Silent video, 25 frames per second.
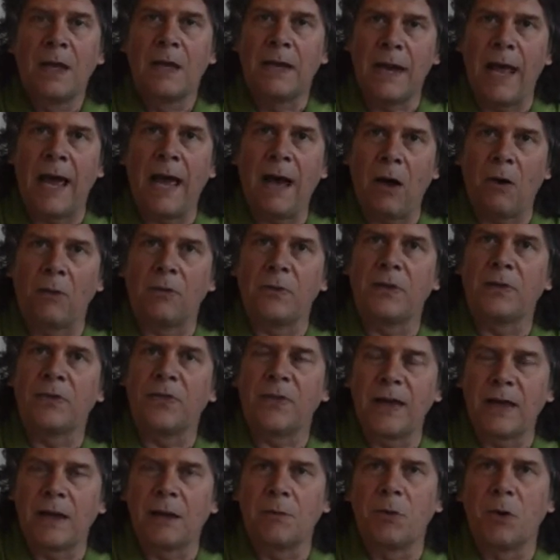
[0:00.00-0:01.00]
Now, the
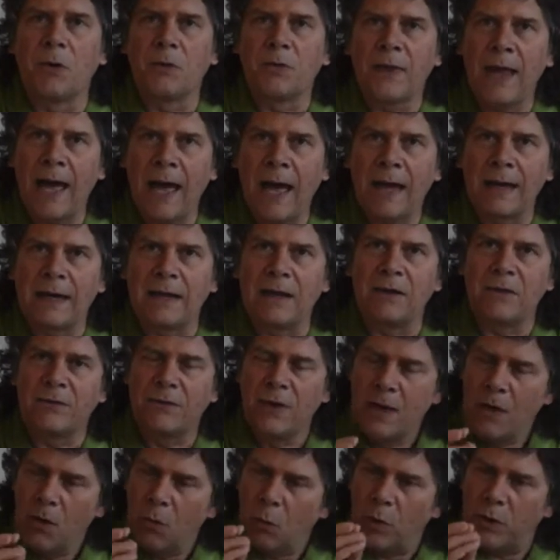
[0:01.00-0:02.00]
thing about that
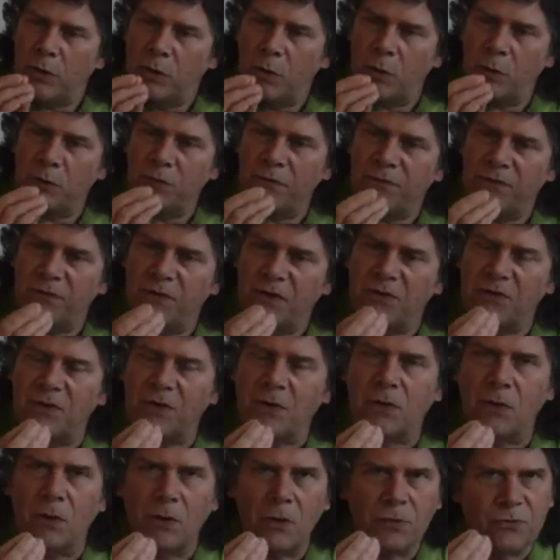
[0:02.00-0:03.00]
is when those
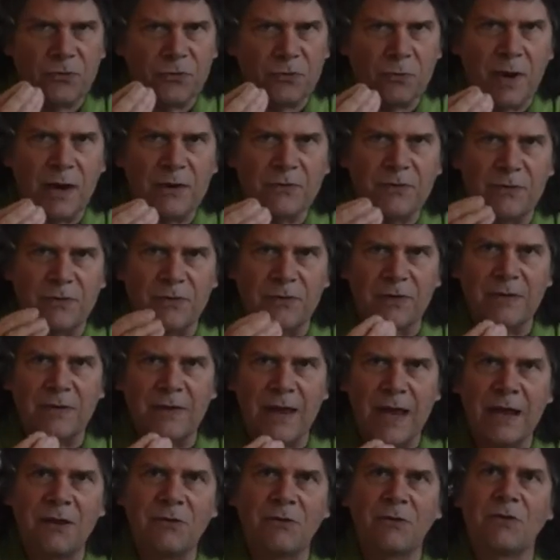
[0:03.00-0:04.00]
physical stresses and
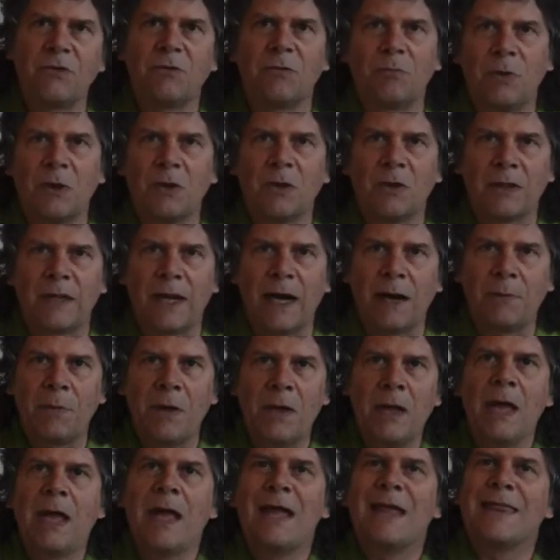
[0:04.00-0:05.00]
tensions build
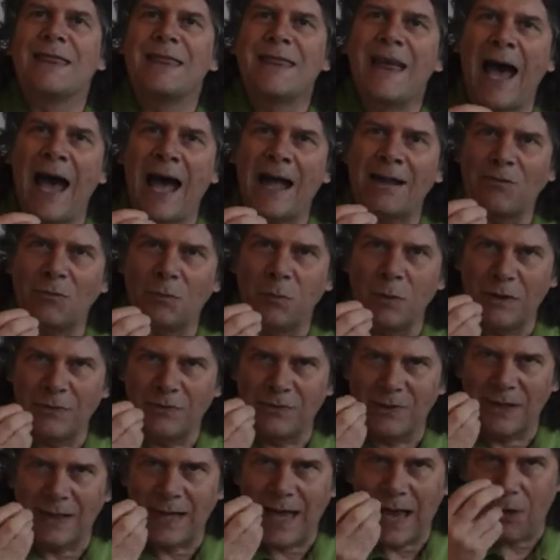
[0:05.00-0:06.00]
up, that's
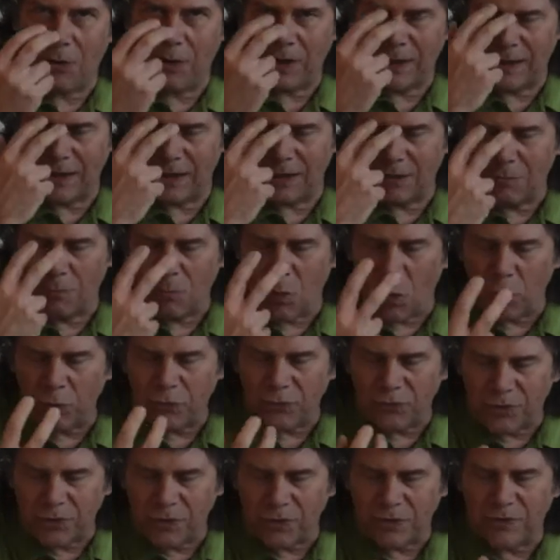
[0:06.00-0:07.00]
what's allowing the
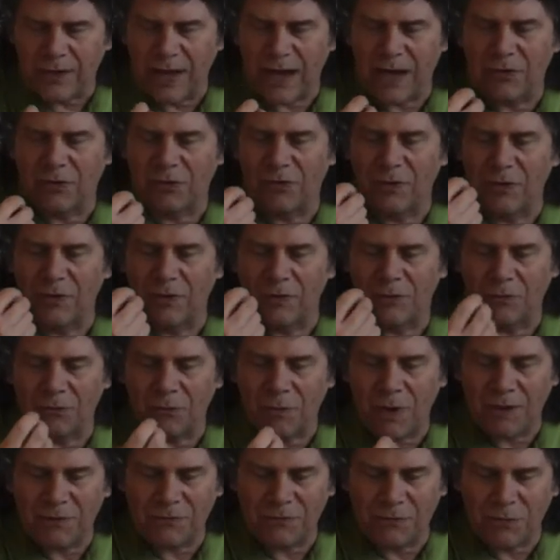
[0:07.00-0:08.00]
emotional tension, the
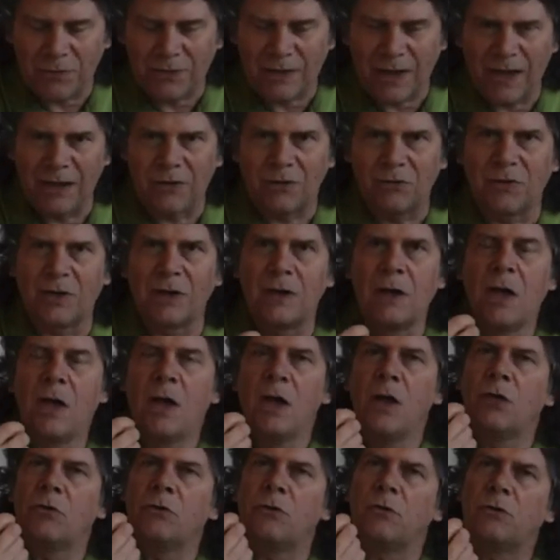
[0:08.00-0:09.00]
stressful tension,
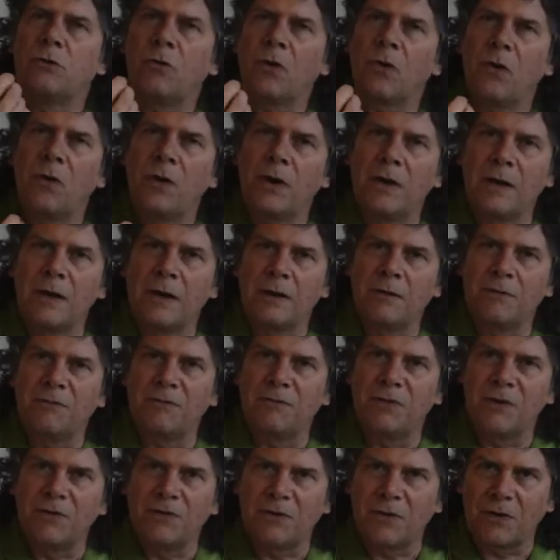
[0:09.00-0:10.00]
to turn into
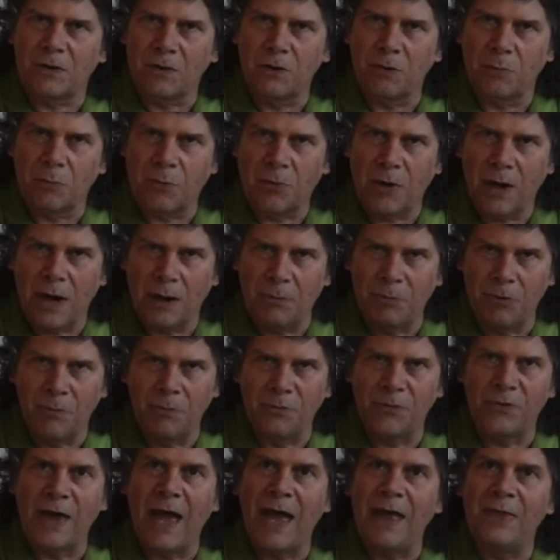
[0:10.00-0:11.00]
physical
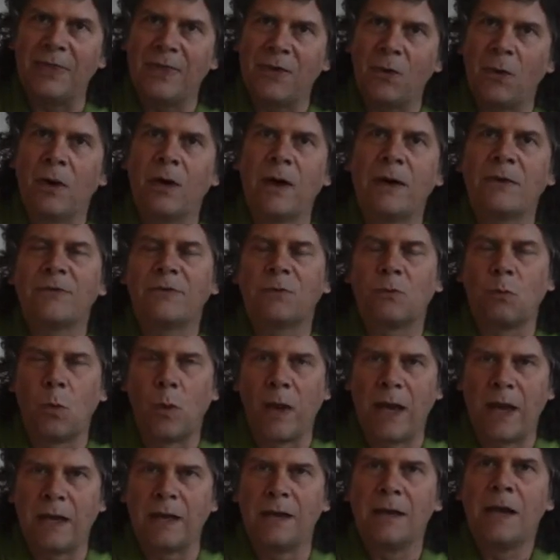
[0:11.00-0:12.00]
problems. And that's
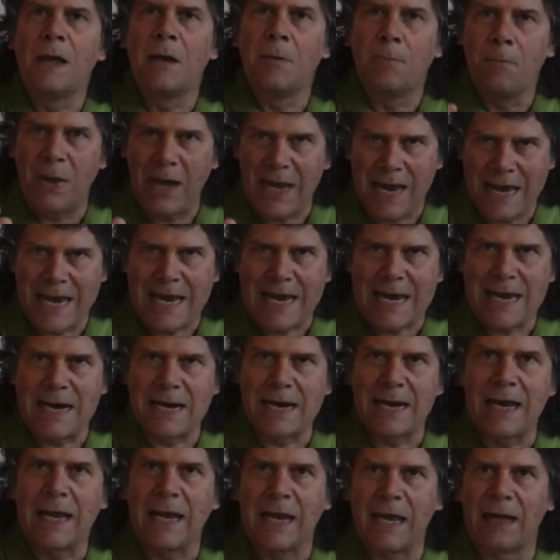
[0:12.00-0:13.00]
when
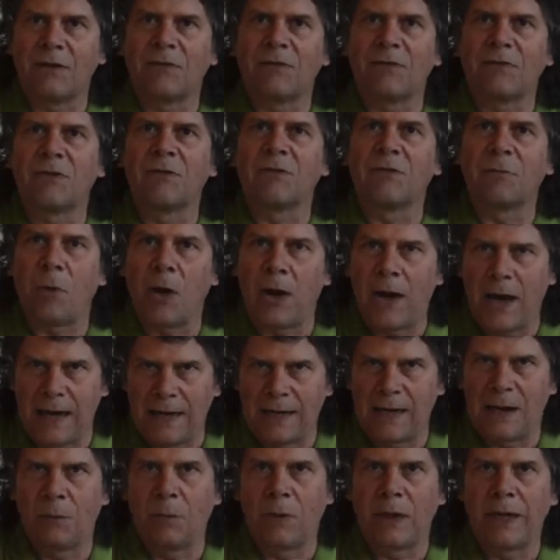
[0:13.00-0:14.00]
pain hits the
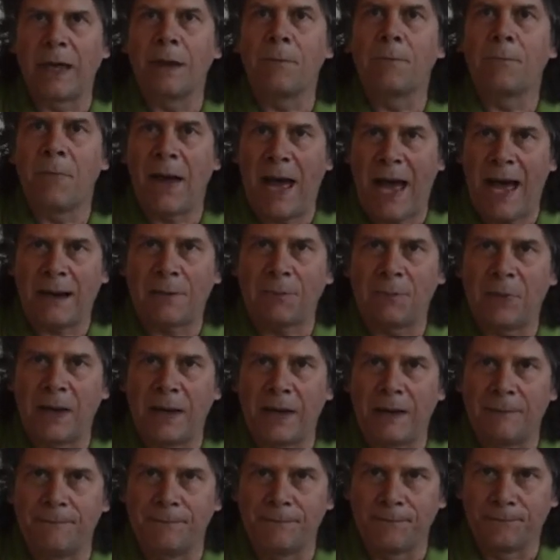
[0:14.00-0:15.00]
spine and we get back
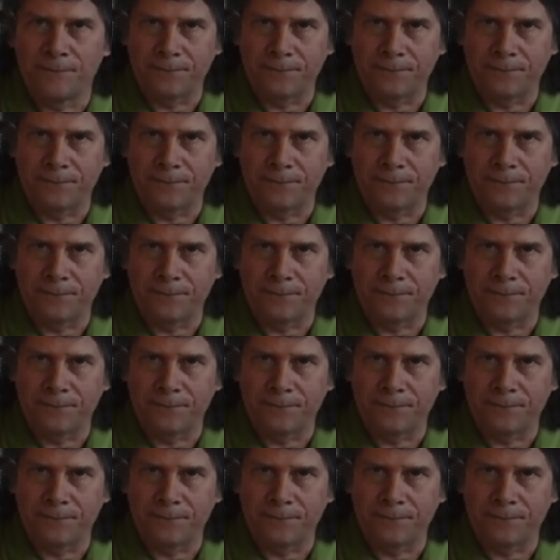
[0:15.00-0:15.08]
pain.